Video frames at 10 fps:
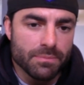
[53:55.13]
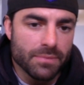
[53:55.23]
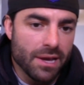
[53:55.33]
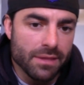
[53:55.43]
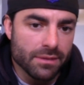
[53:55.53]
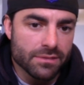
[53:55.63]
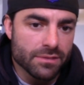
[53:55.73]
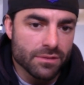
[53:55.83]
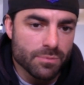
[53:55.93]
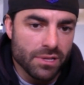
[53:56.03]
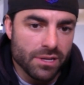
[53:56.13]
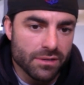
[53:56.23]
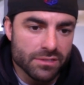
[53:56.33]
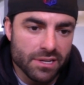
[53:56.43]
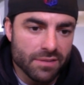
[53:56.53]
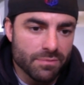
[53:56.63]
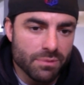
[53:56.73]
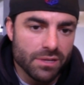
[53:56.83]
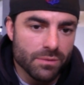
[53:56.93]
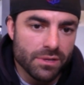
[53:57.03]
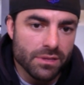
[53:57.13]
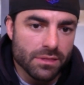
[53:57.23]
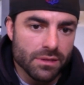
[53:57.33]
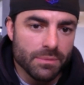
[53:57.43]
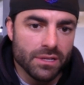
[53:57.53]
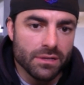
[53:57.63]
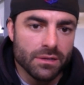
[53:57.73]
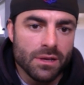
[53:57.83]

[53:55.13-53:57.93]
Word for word: athletes those players that i played with i mean